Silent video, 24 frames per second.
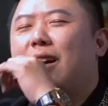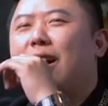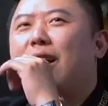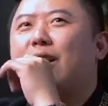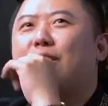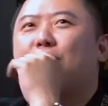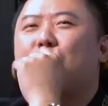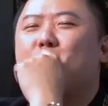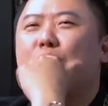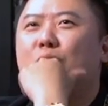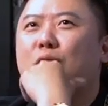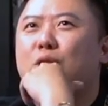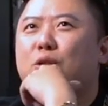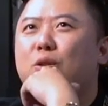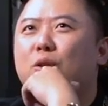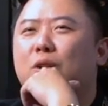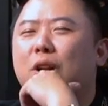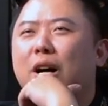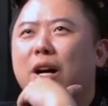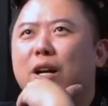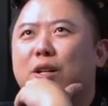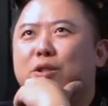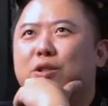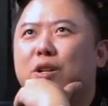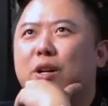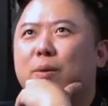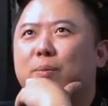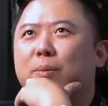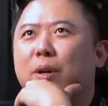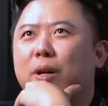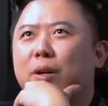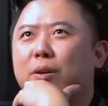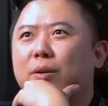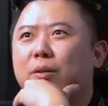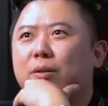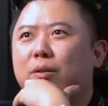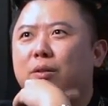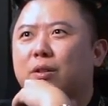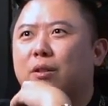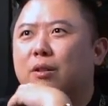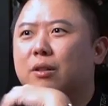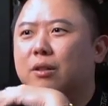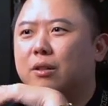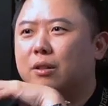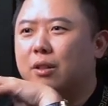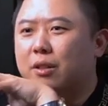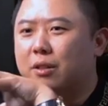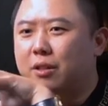I do also want to ask you about
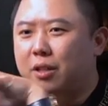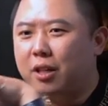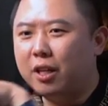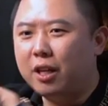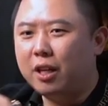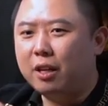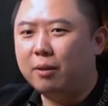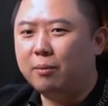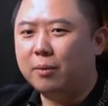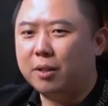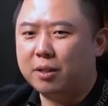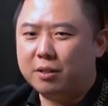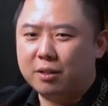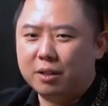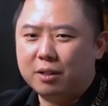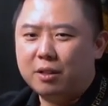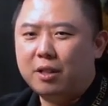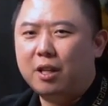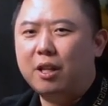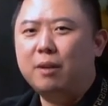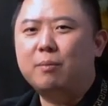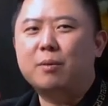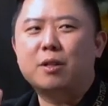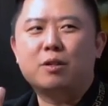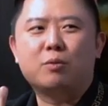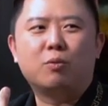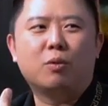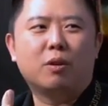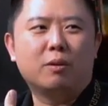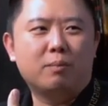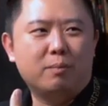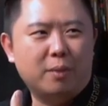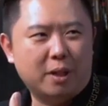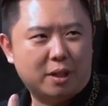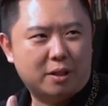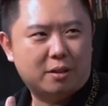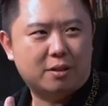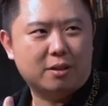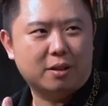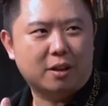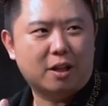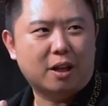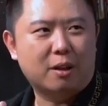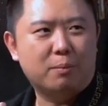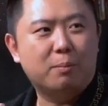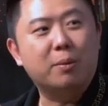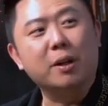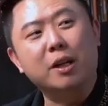the the team because the team is what makes the
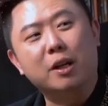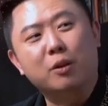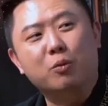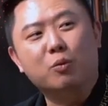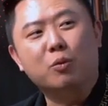company